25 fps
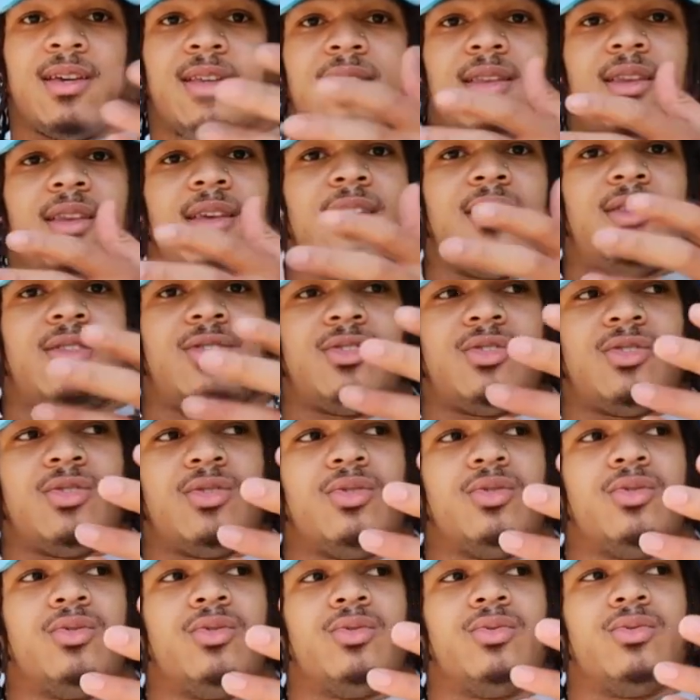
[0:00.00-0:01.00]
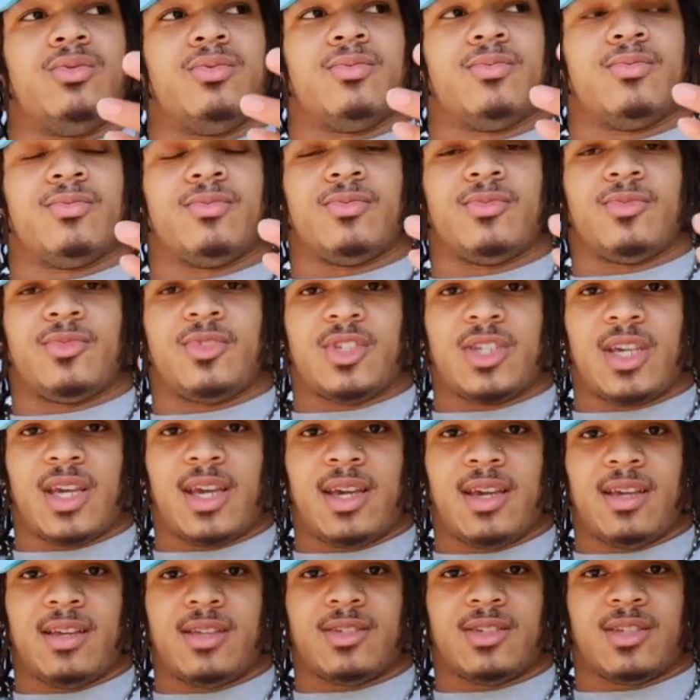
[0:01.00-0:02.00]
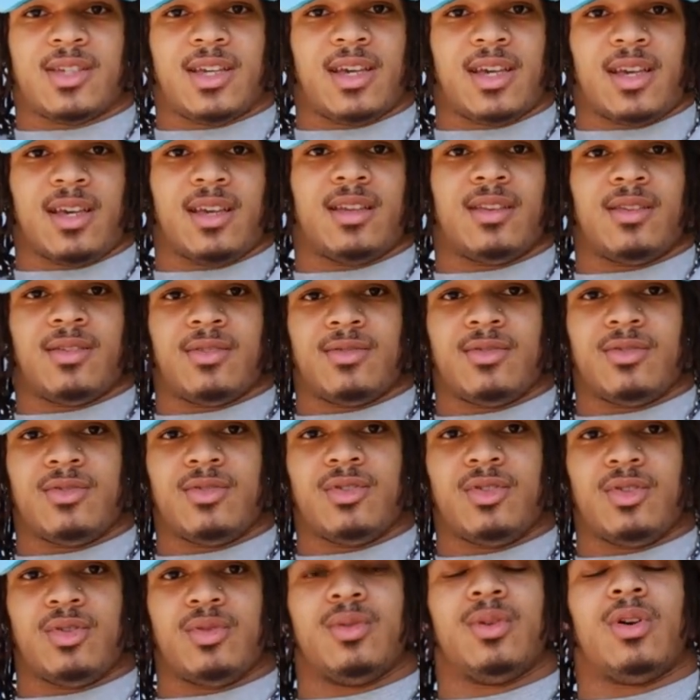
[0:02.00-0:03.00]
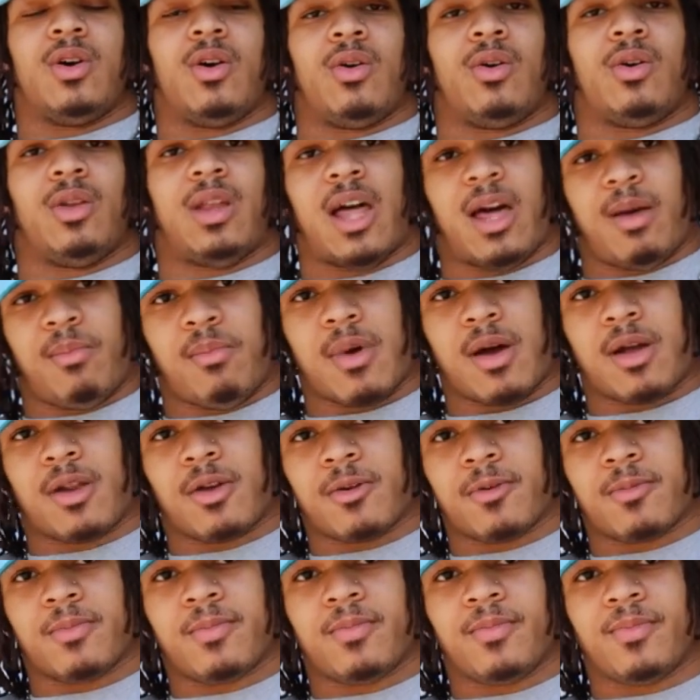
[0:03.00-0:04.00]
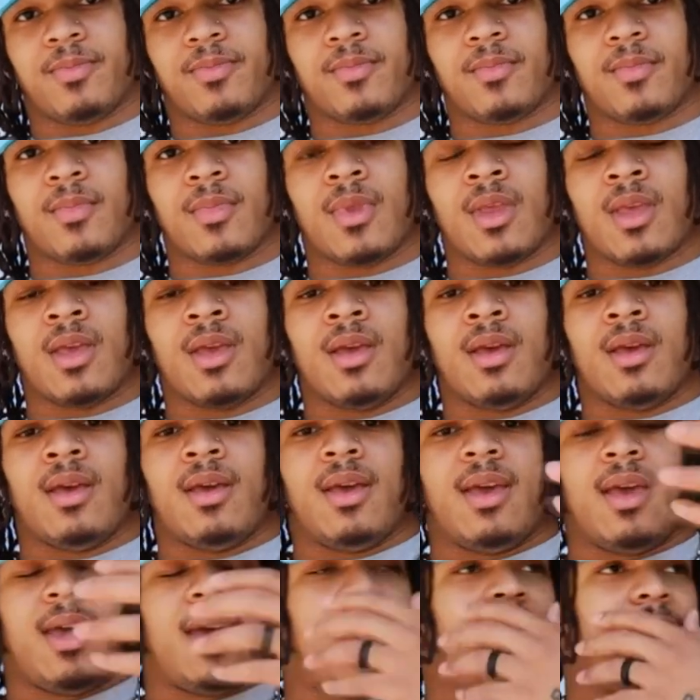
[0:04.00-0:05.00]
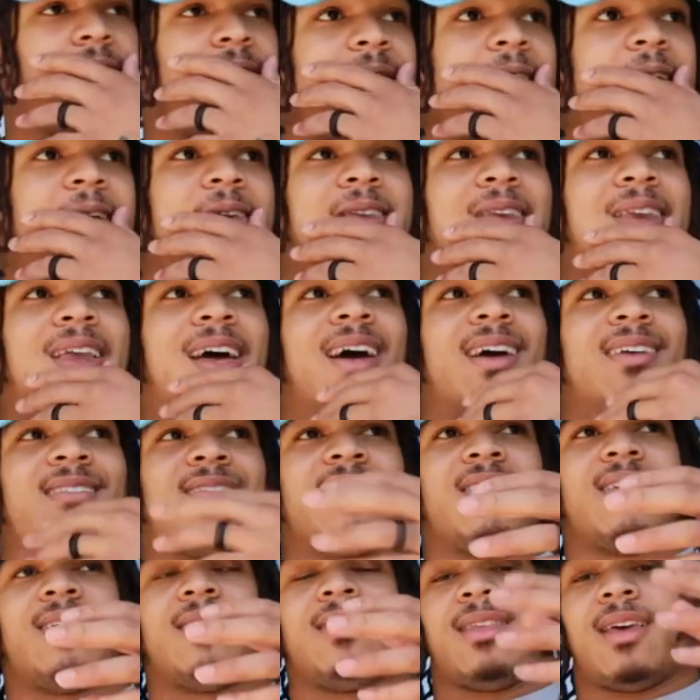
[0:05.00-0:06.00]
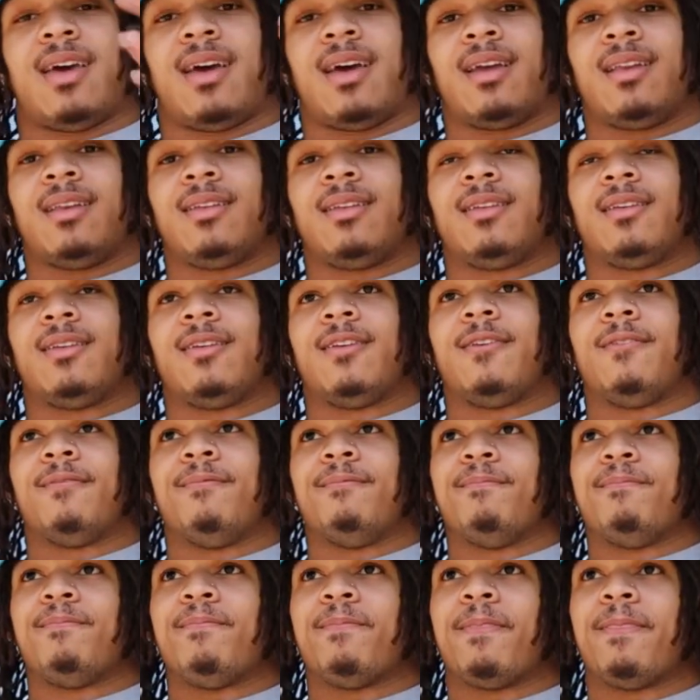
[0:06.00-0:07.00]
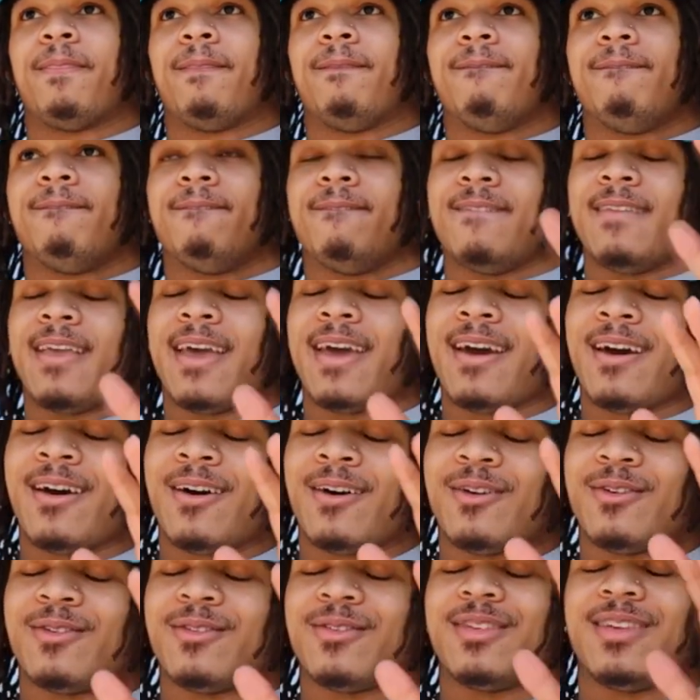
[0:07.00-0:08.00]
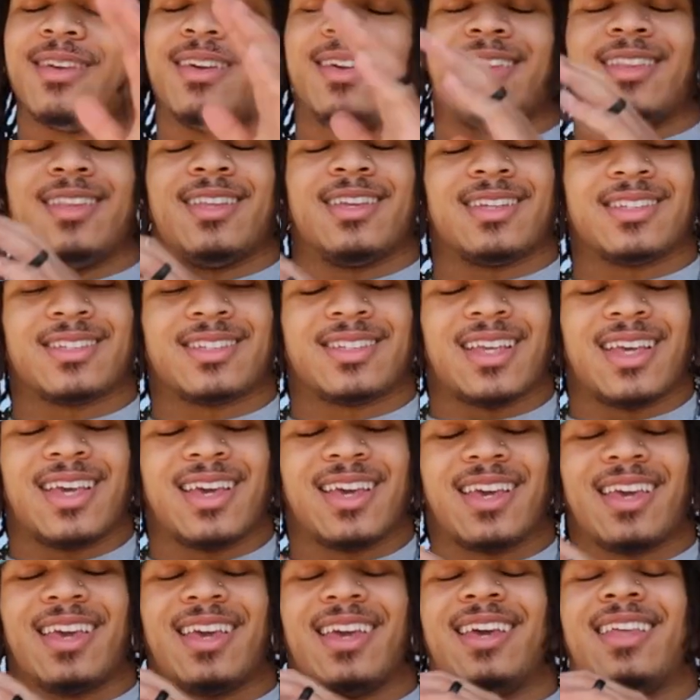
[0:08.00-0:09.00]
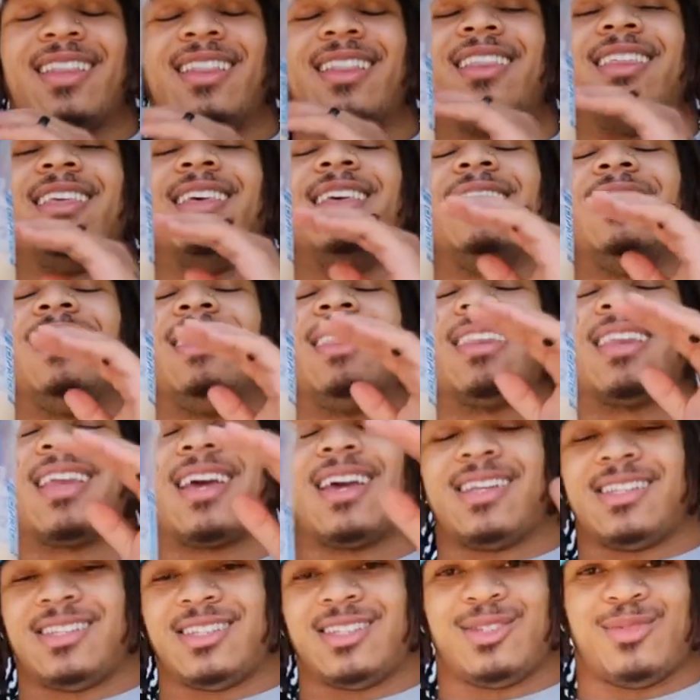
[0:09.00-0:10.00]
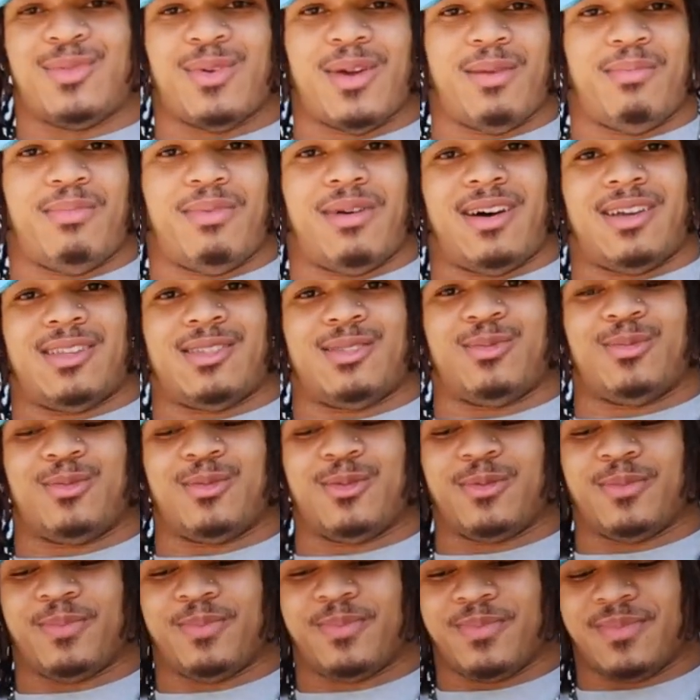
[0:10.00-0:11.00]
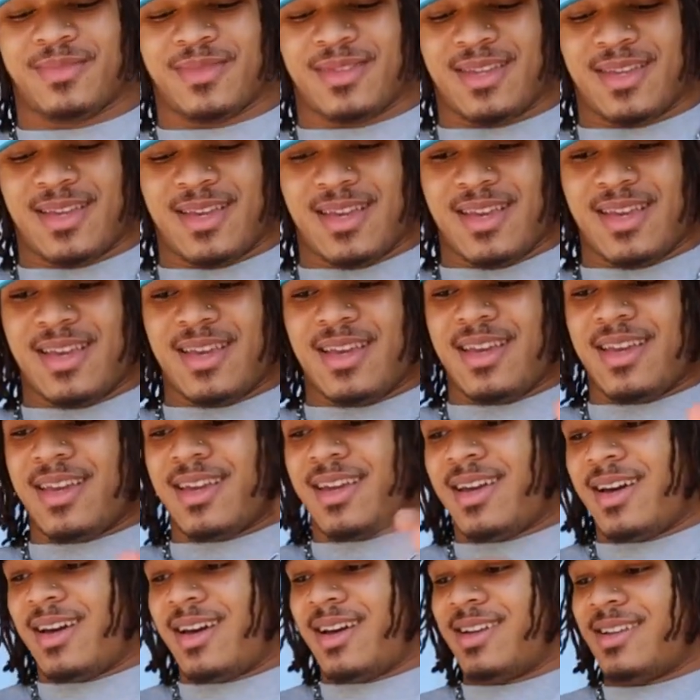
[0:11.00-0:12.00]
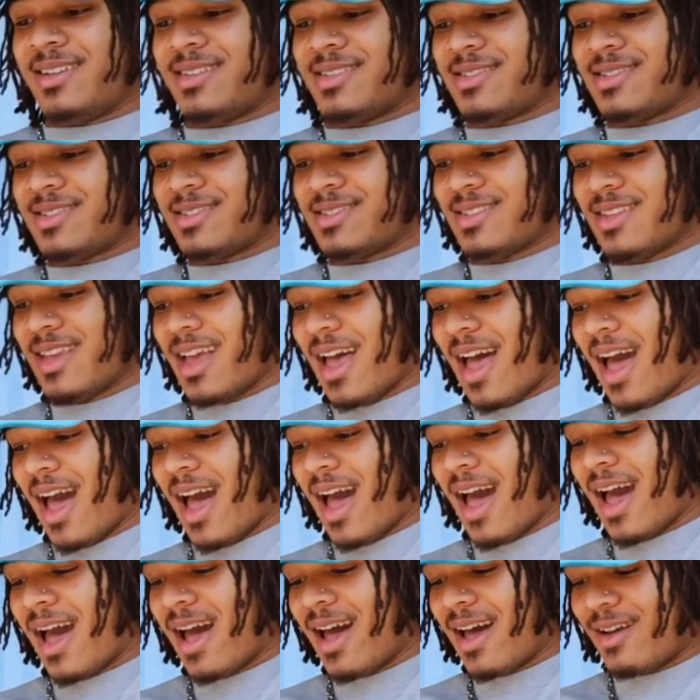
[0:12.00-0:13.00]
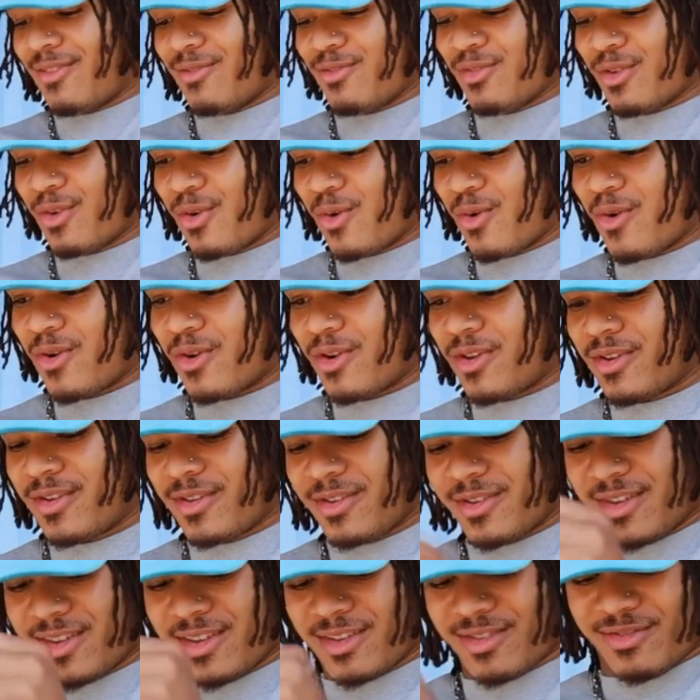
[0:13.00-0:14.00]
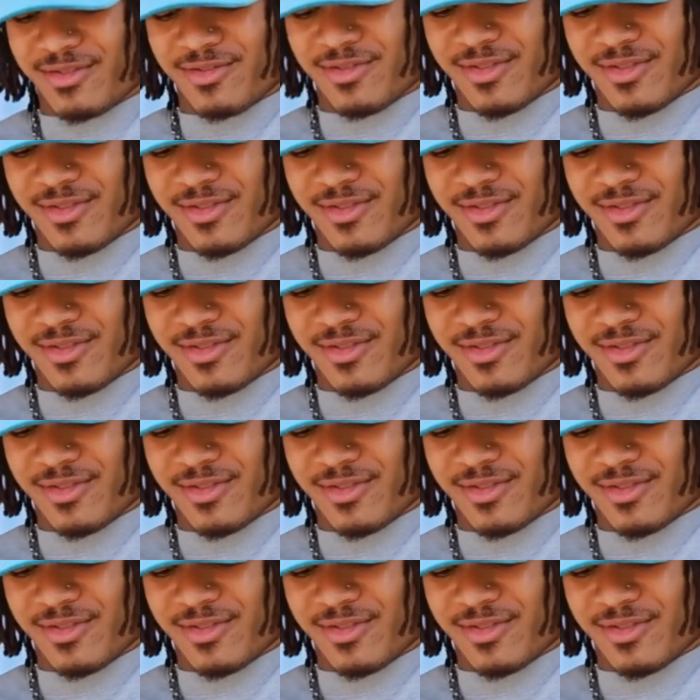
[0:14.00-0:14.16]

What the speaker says: need to change and do a whole lot better. And I say that now in this take in the nicest way possible, because I've recorded this